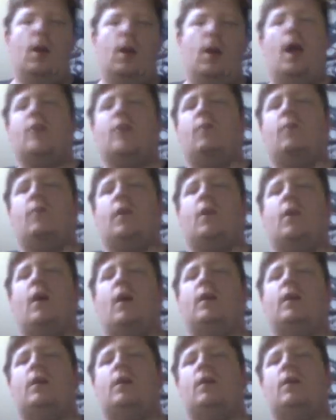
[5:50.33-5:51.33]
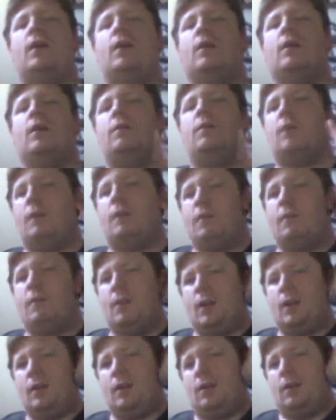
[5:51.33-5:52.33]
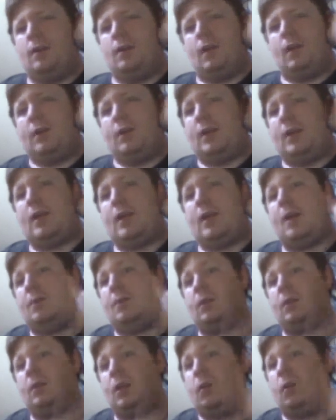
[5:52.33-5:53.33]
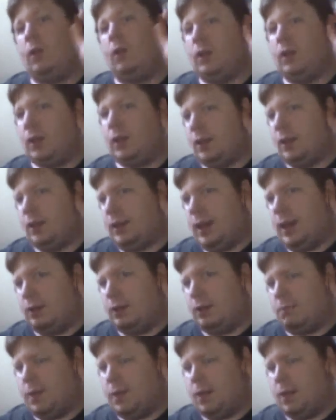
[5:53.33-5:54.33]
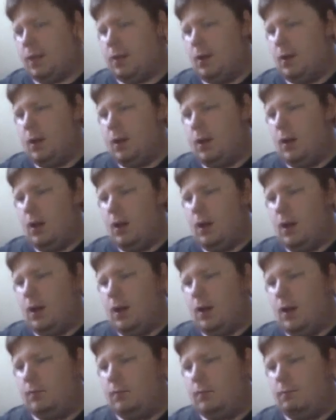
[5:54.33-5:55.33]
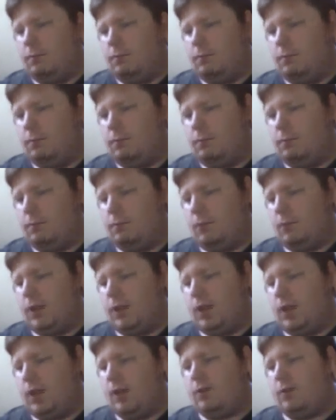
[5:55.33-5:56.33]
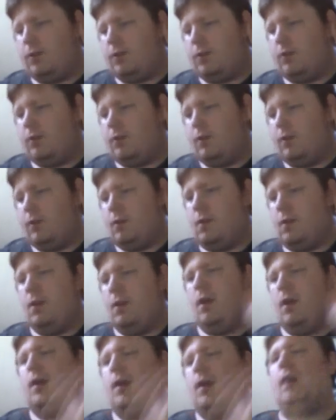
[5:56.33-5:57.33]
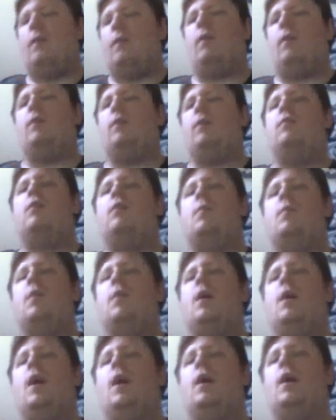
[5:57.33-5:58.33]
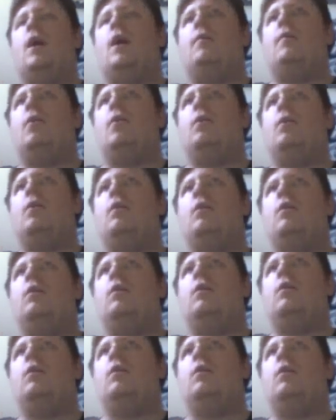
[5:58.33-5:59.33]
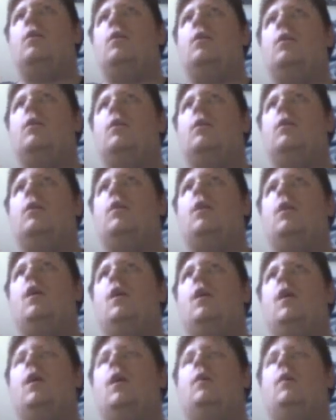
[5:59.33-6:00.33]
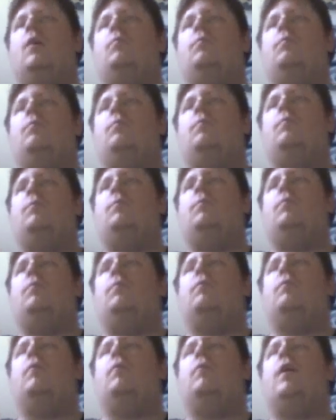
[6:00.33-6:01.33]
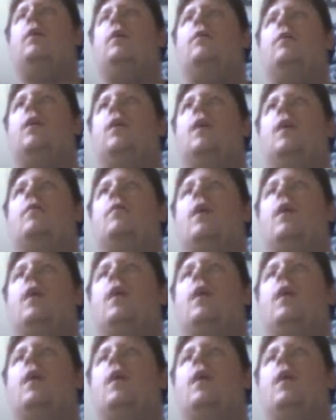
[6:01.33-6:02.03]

Actually, wait, no. I need to save that because that happens like really at the last bit. What I cover? I covered Weiss's summoning. I covered. What else I cover?